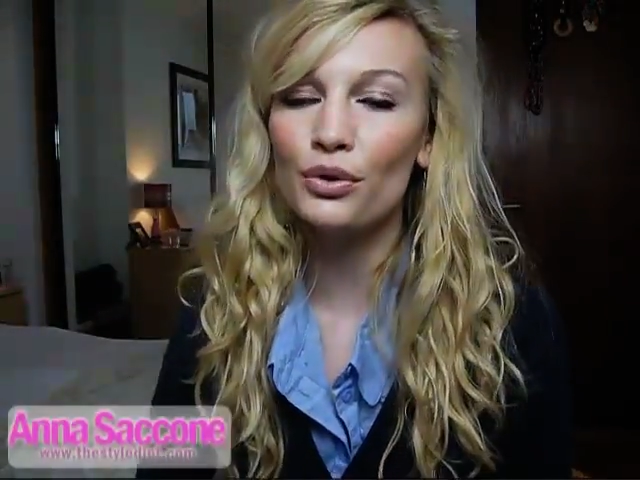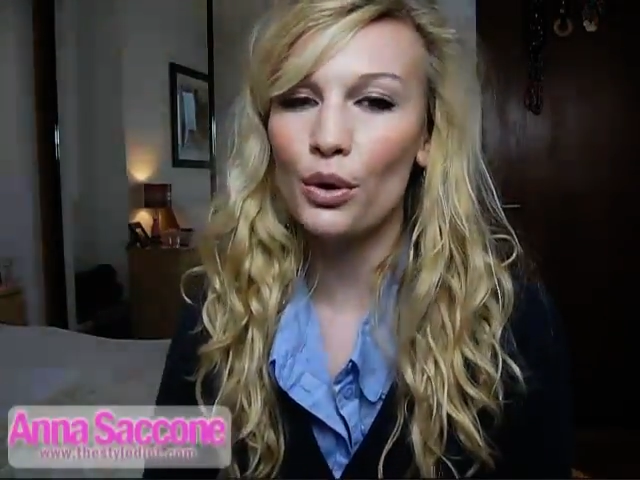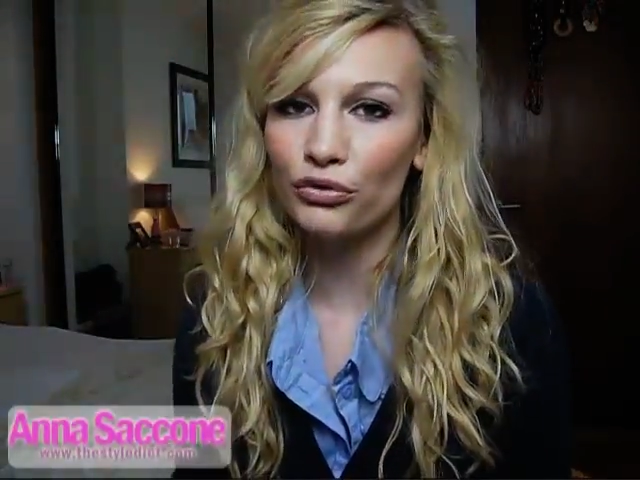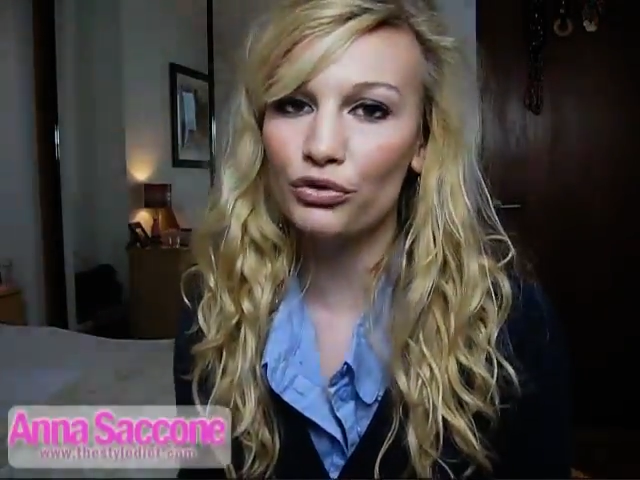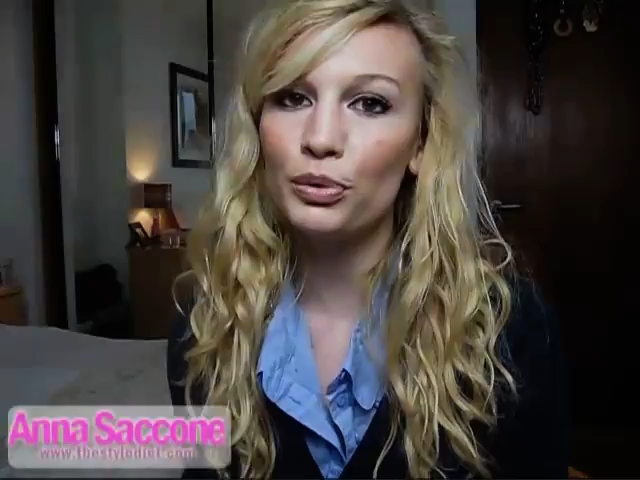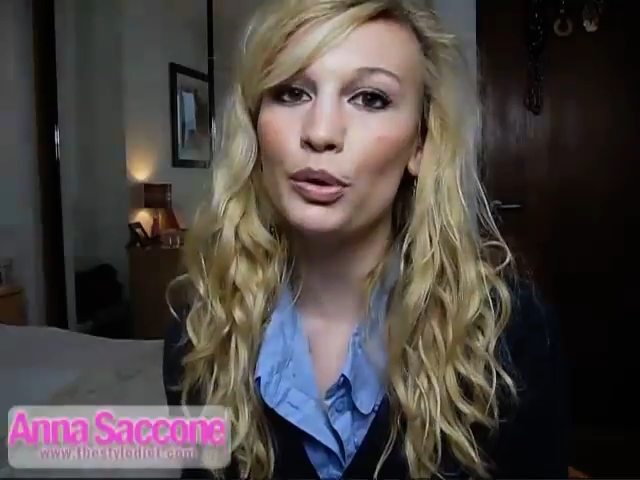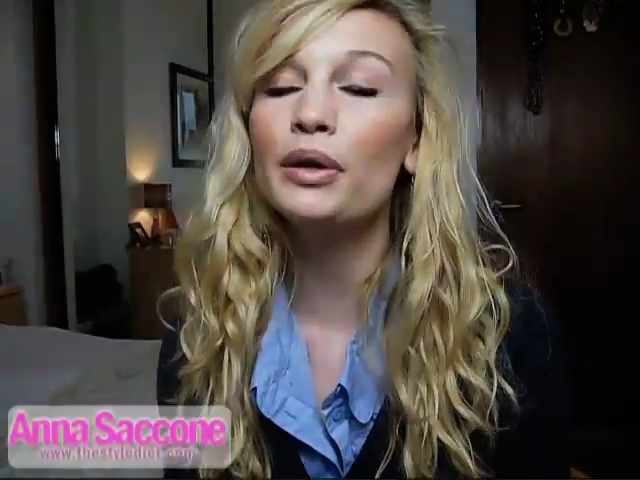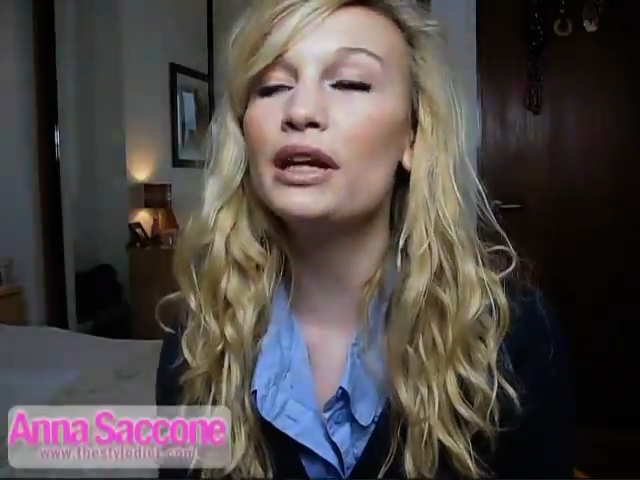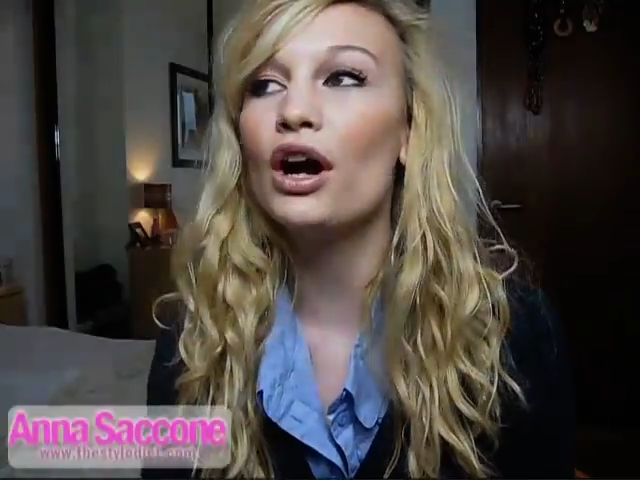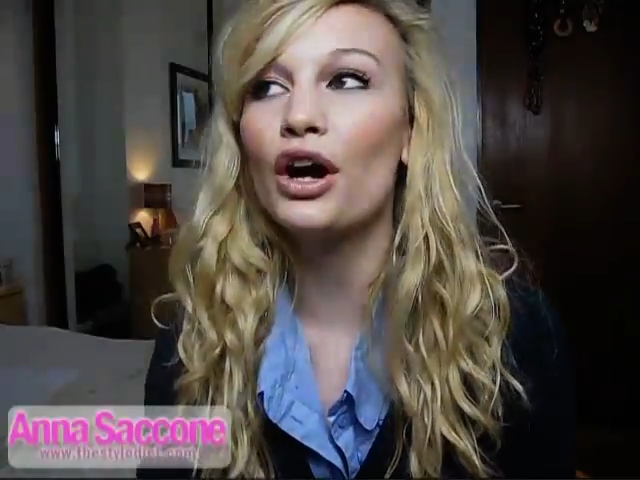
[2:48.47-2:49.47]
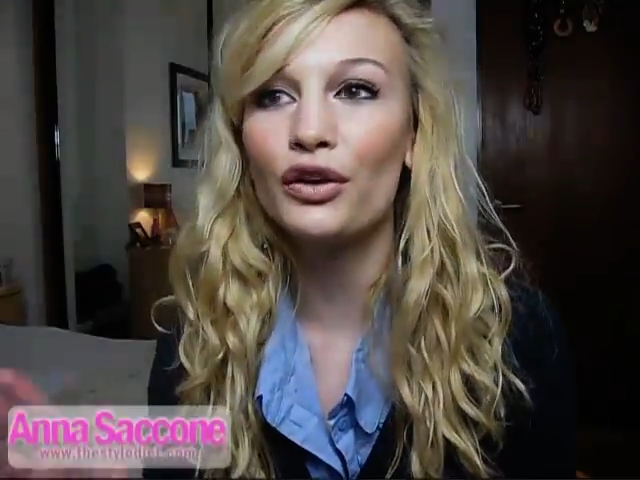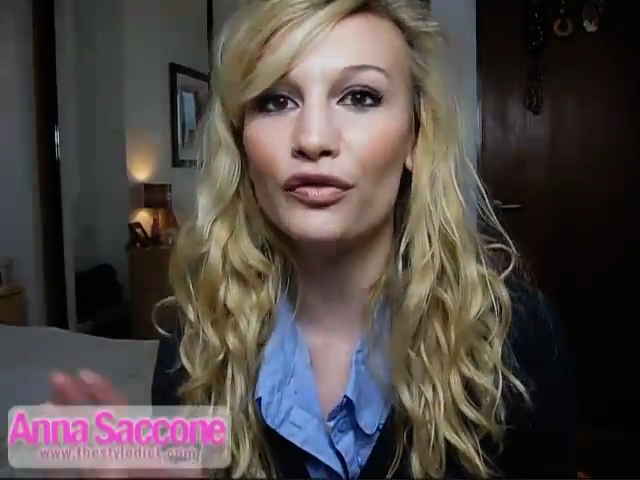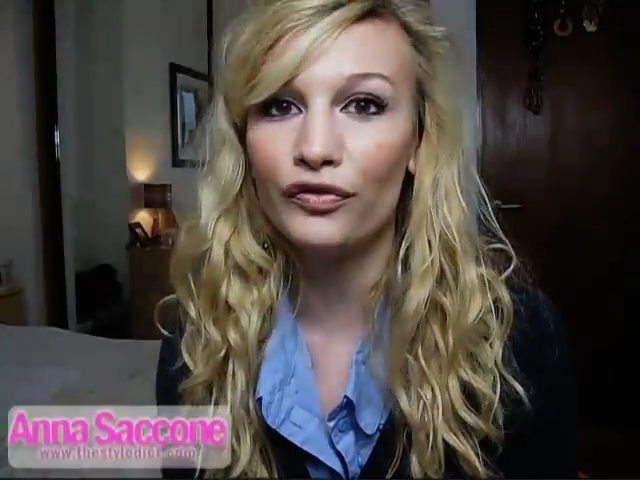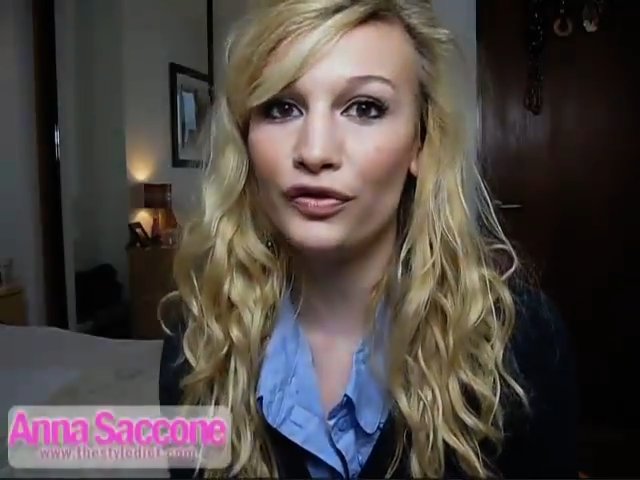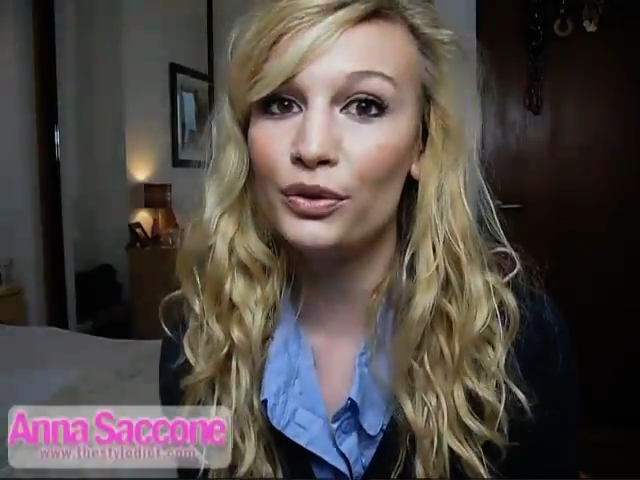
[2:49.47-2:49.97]
go through puberty are
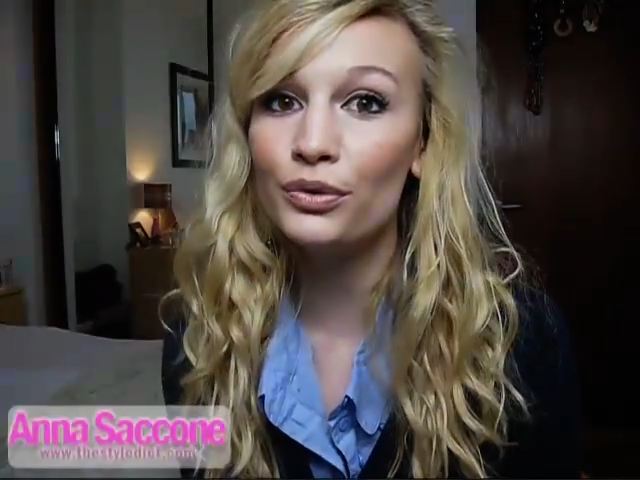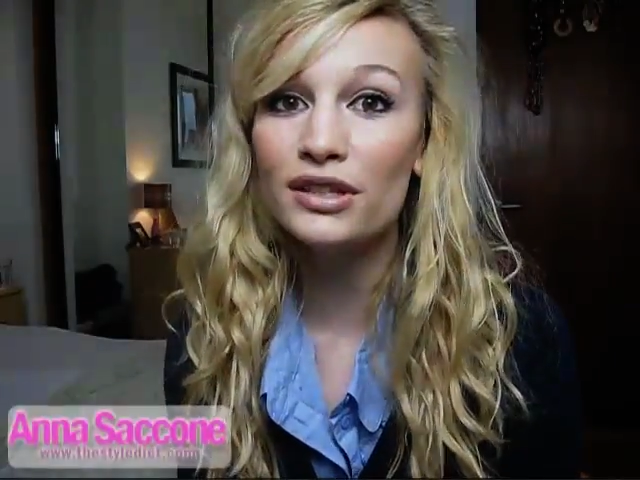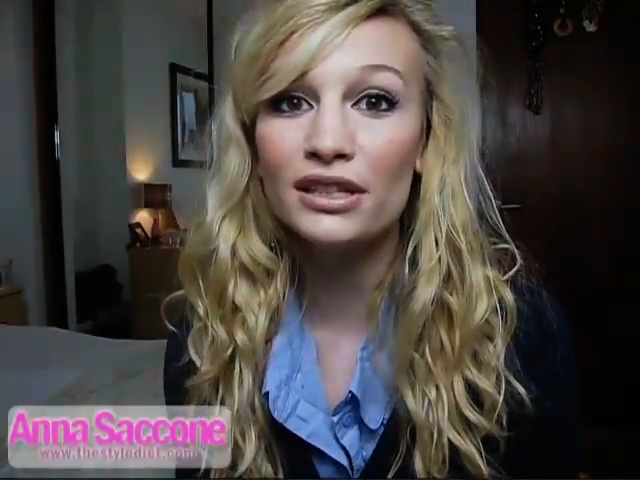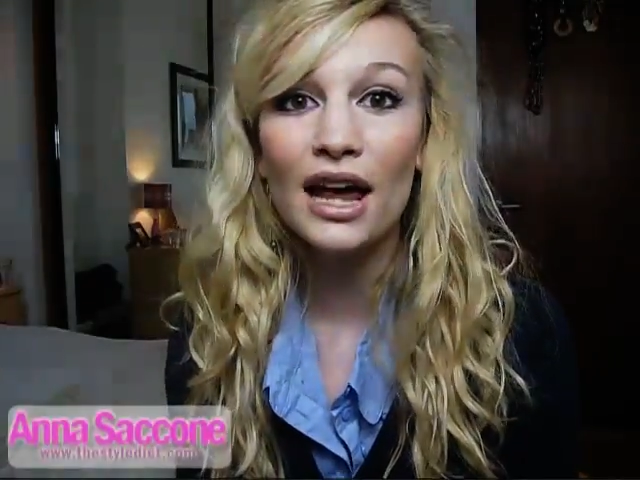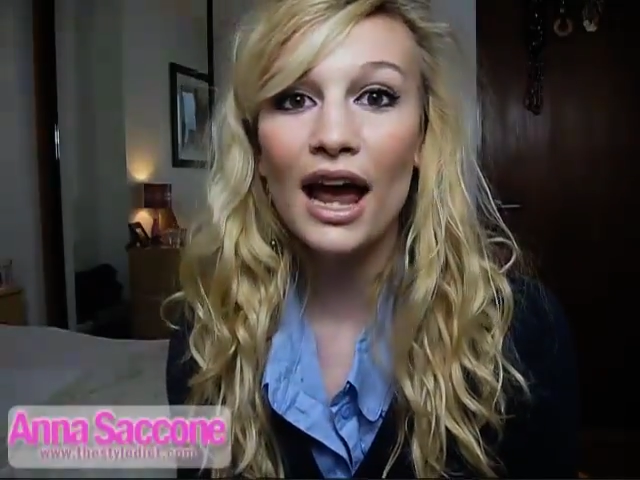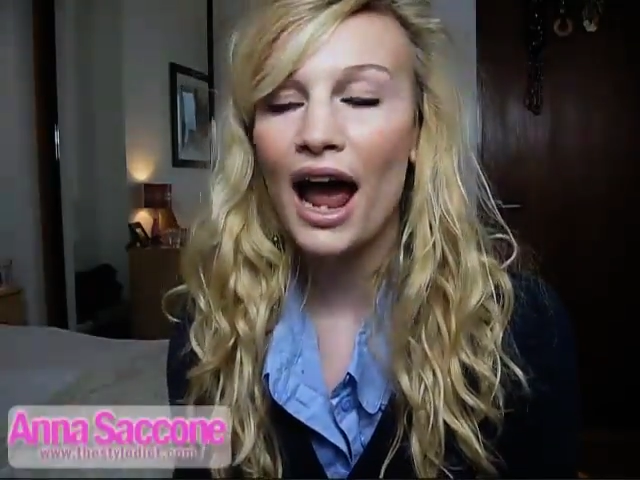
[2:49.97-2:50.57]
confused